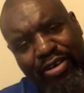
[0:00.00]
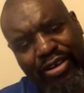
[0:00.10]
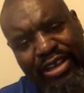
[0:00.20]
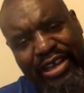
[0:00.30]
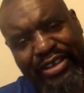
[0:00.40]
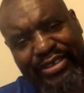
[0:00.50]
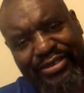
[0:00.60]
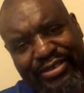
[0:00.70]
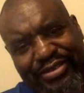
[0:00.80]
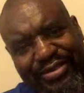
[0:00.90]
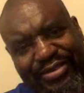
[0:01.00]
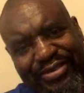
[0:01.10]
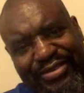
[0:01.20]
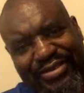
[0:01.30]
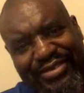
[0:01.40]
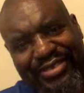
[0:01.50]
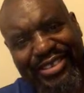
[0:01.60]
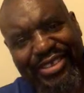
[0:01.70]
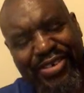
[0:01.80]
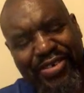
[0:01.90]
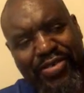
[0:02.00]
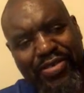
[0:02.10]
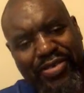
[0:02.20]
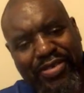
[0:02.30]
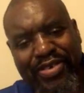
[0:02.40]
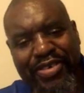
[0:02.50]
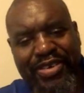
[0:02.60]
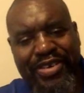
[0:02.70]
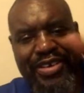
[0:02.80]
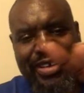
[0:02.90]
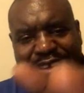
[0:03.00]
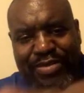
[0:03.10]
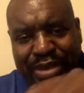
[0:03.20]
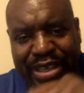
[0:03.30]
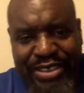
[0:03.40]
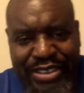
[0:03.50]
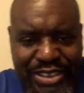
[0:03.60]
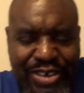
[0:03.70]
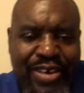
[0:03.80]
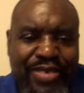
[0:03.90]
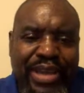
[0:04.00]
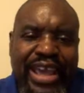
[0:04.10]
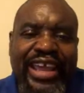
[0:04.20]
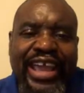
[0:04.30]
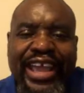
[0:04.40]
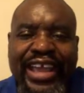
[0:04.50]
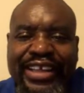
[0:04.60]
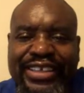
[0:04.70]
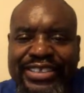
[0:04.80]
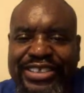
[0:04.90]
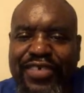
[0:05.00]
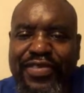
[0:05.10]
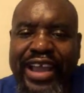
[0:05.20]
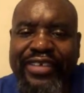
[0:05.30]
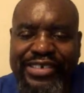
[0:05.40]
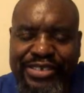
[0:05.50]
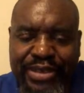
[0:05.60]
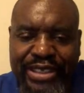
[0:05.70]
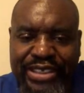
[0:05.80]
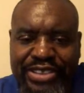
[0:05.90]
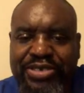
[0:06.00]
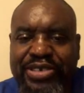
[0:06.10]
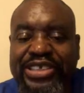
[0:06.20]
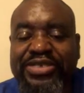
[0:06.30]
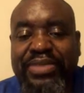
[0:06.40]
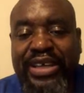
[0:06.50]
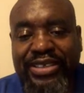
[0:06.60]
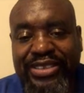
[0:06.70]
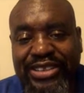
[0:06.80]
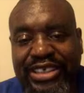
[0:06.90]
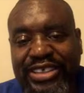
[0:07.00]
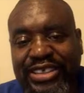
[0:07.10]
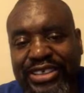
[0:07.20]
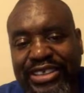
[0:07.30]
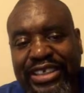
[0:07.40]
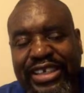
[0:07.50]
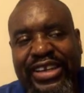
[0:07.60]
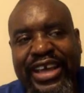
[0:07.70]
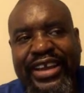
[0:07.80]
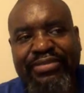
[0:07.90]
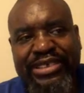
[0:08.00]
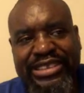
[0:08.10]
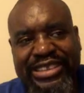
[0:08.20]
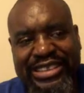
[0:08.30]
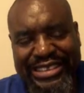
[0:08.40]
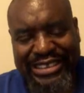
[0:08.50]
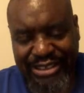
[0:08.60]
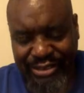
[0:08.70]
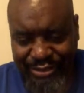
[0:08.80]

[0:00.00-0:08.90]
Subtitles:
all that, you know, he beat Sean Manahan, the tough Irishman, and took his belt in a unanimous decision.